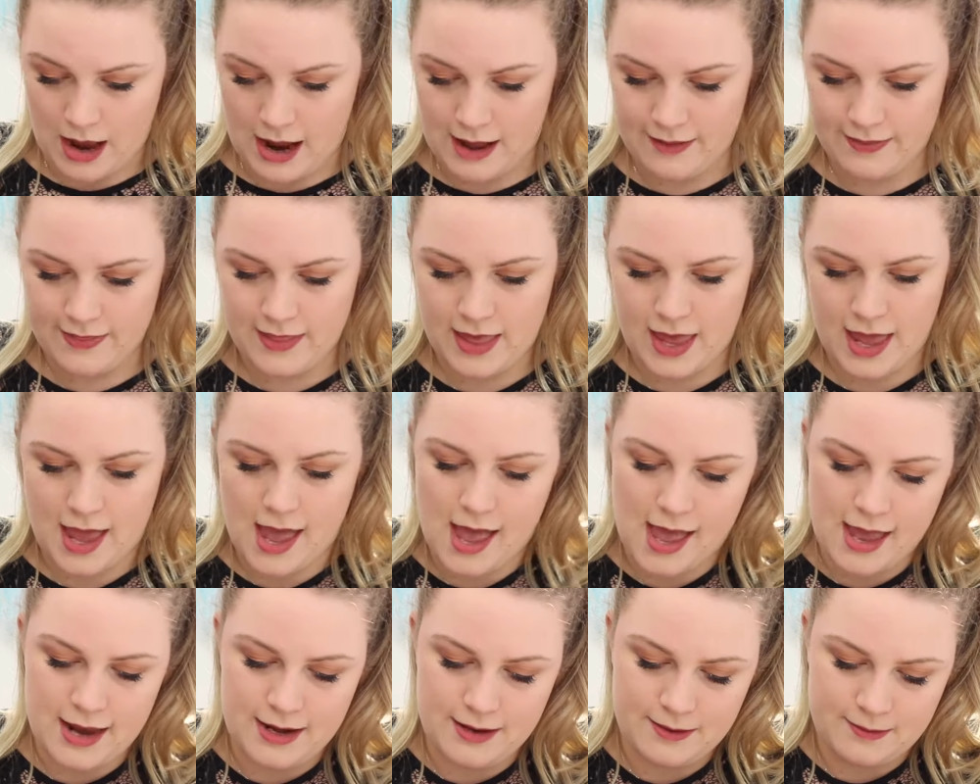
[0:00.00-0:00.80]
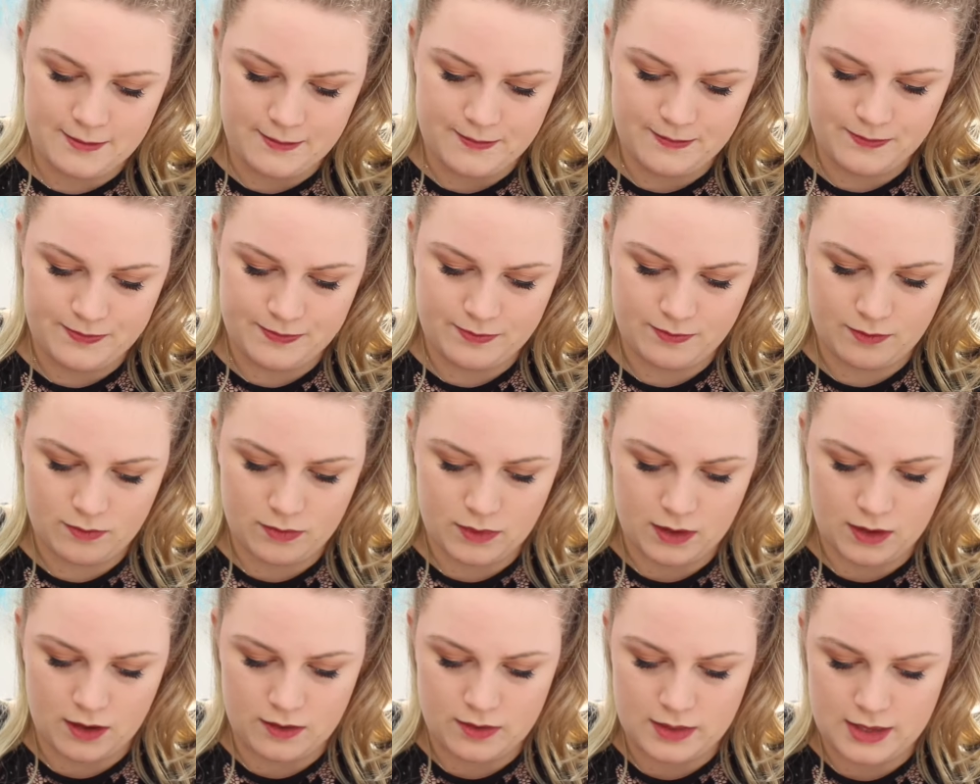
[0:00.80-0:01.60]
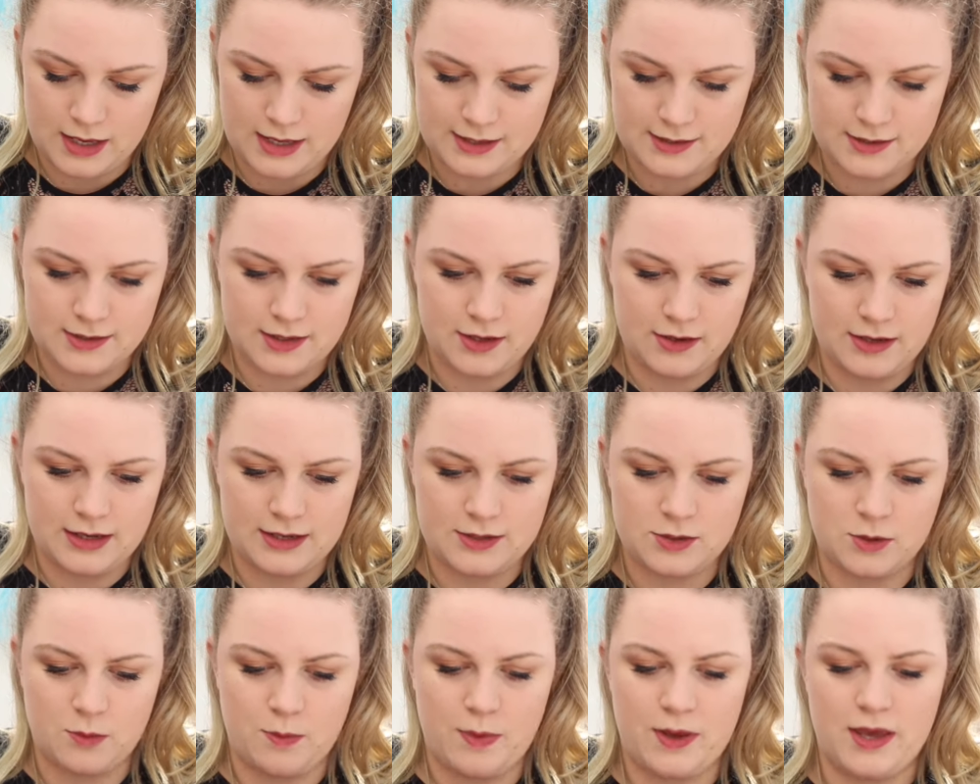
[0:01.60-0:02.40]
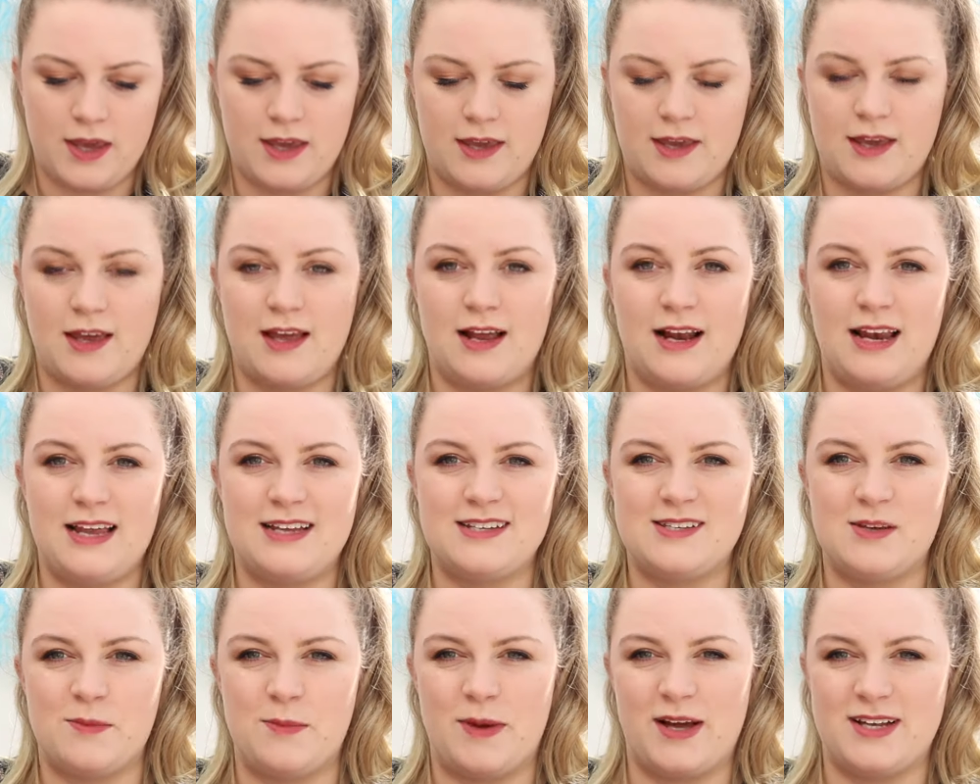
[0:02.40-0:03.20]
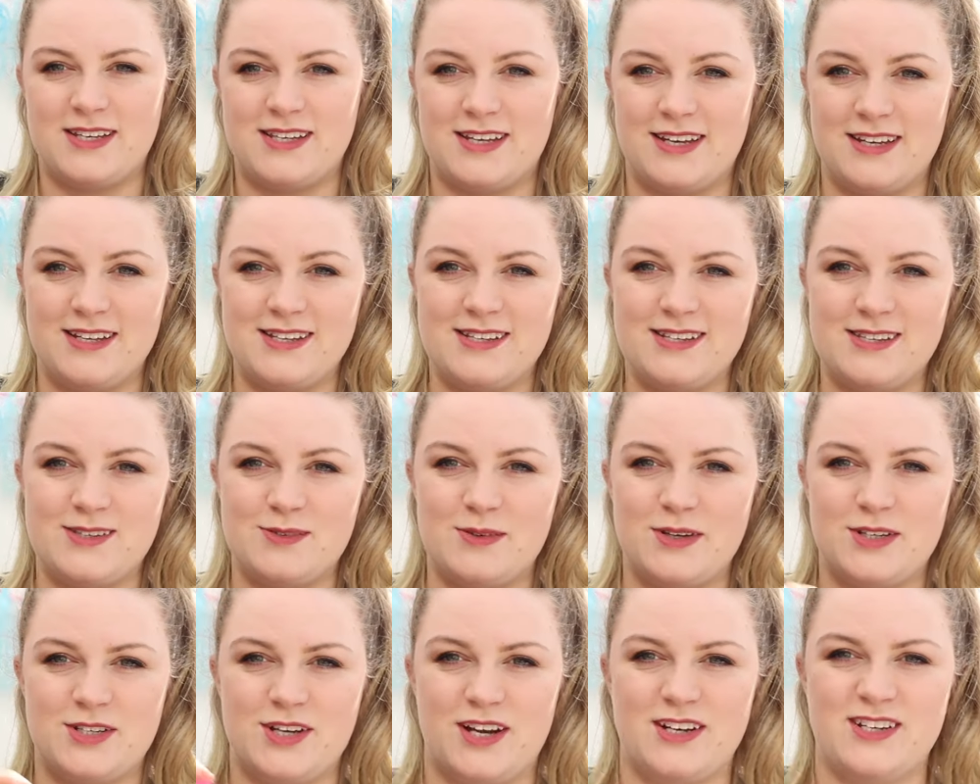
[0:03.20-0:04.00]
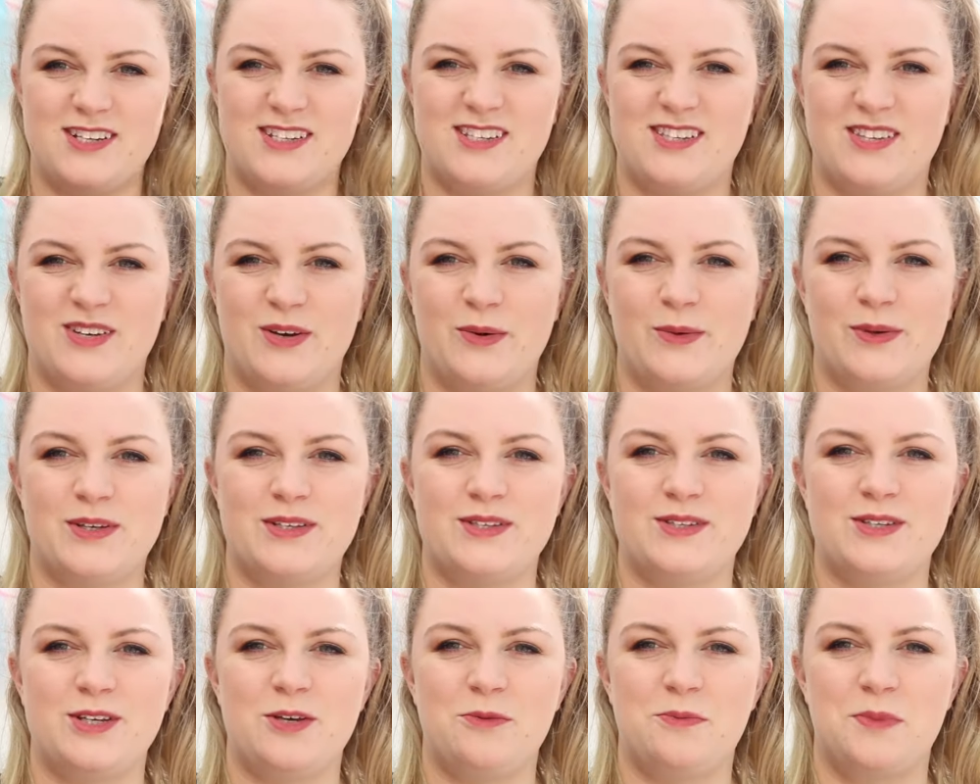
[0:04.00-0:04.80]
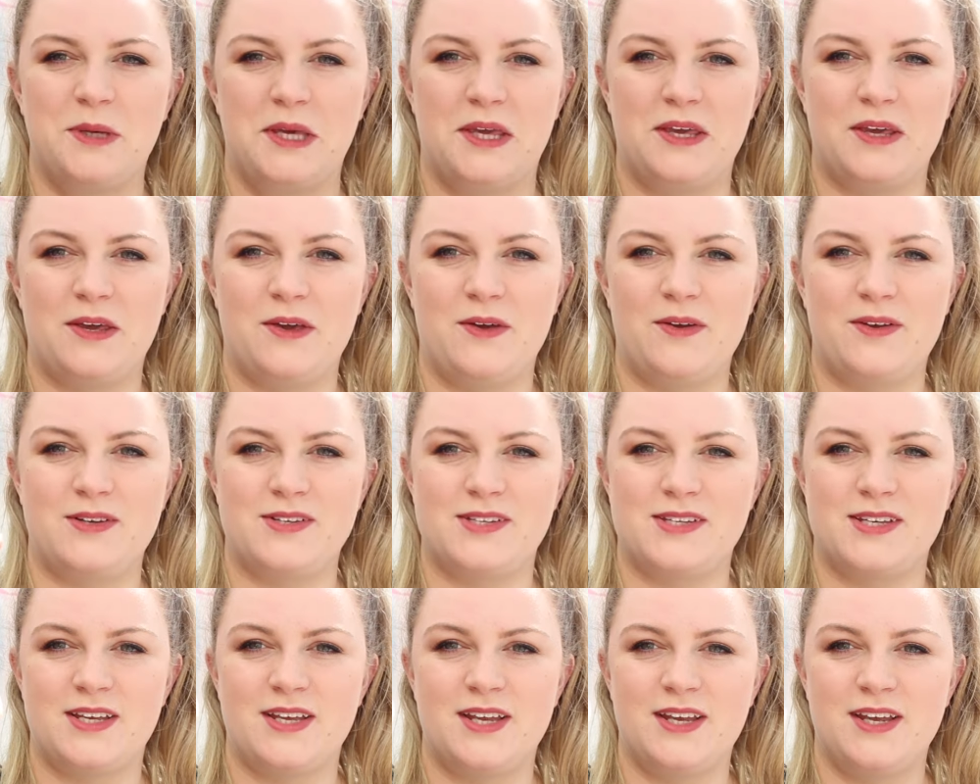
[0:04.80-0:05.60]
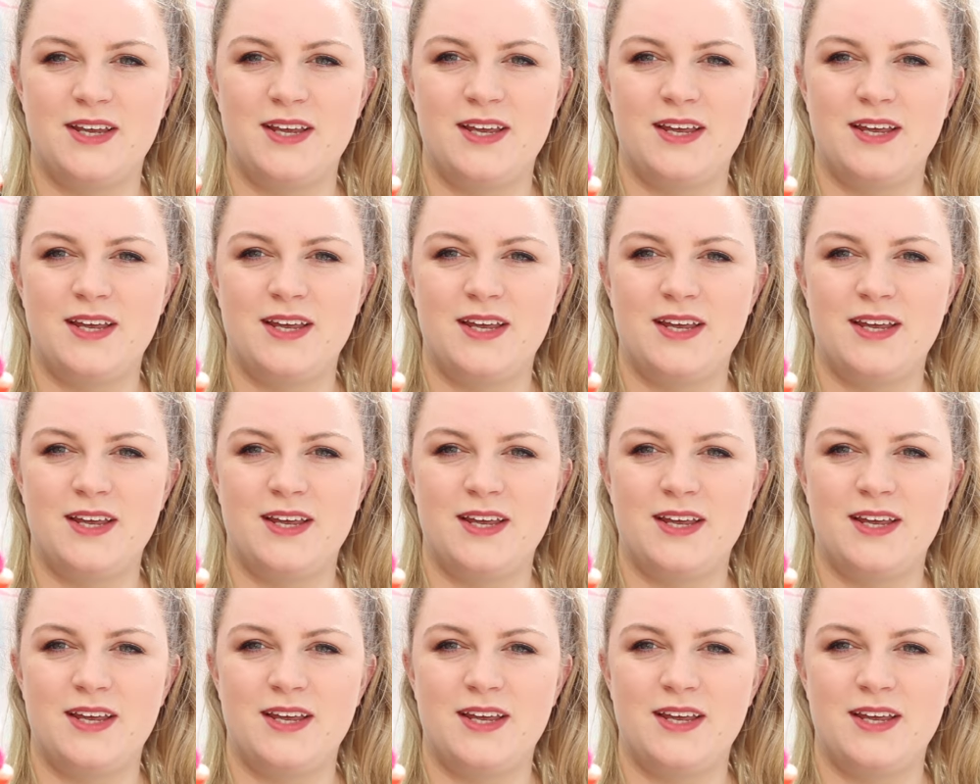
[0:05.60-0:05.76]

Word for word: And then these two little pink glitter buttons, which I just thought was super cute.